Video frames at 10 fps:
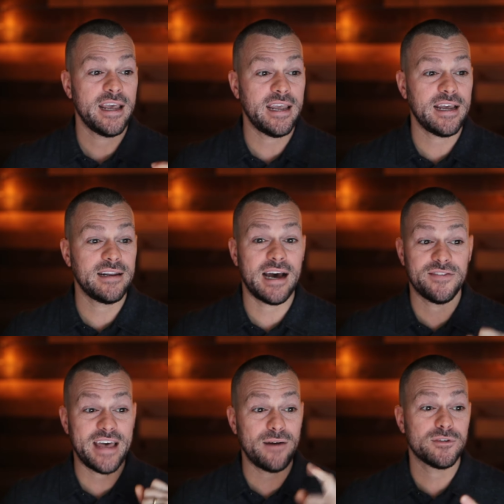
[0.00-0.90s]
and
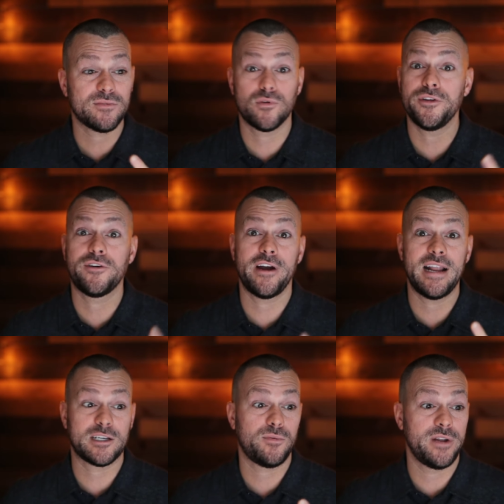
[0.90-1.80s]
that was a really great
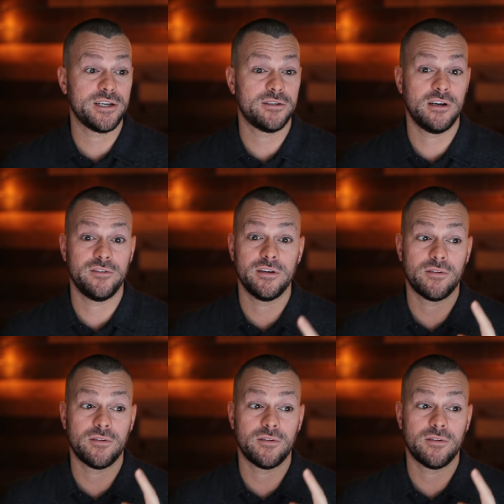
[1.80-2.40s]
explanation of it,